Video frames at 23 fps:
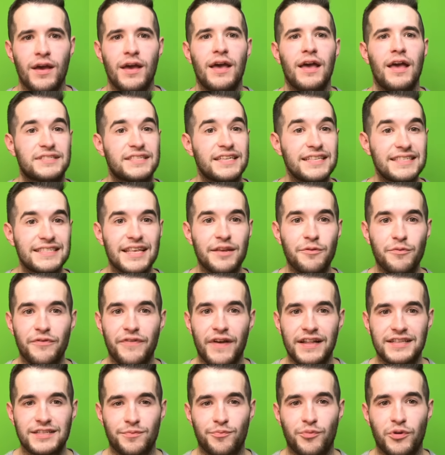Since then we've
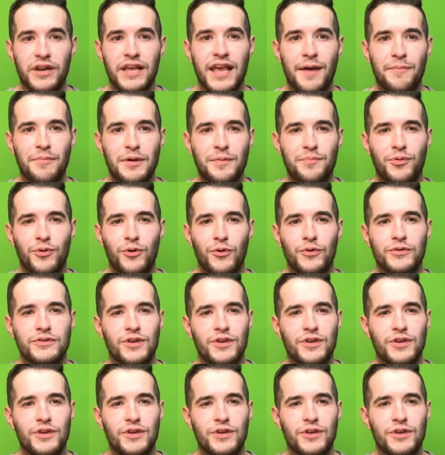had some pretty epic polls.